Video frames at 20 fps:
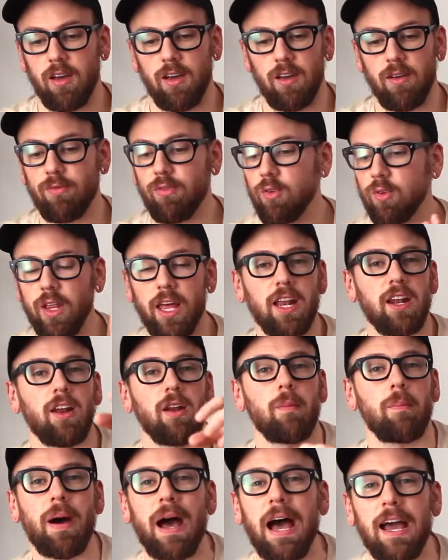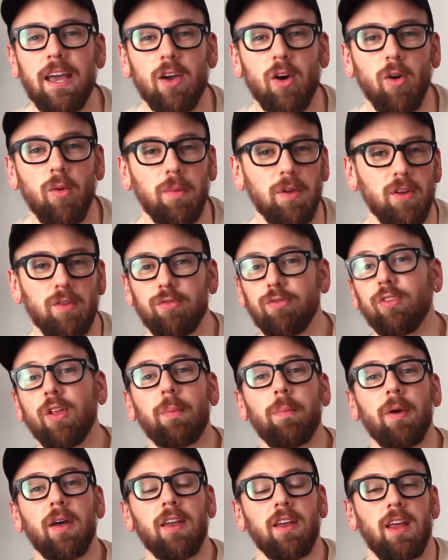if you land on a biome and you
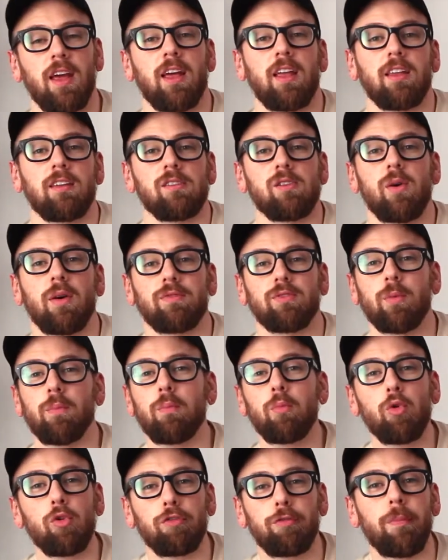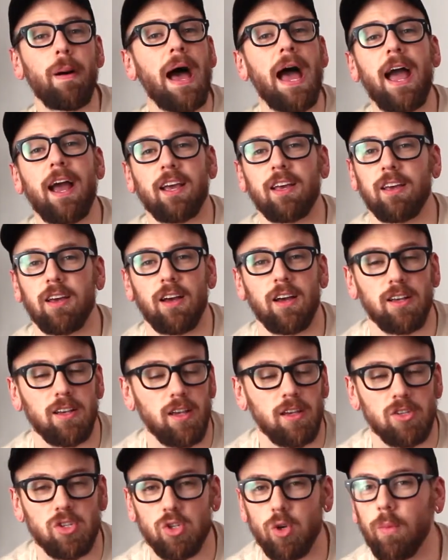flip it and you have to move back
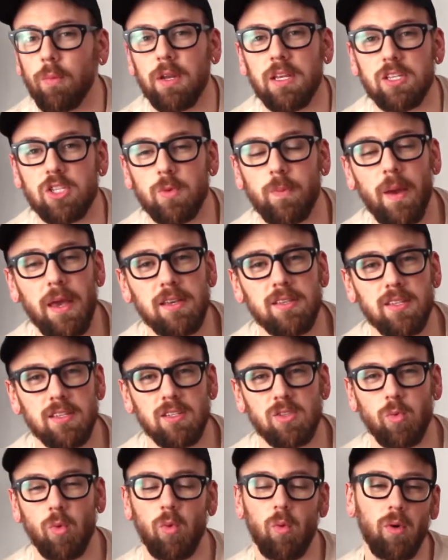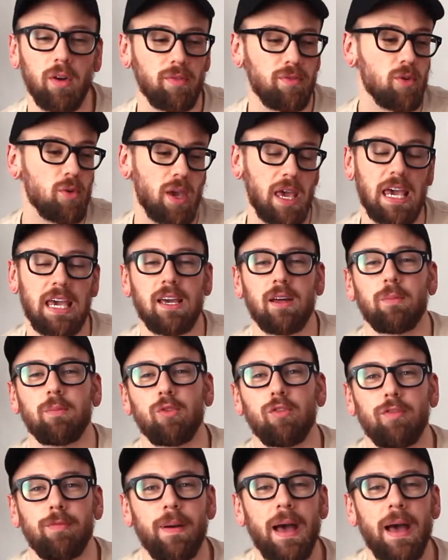so many spaces, well, what if you can't move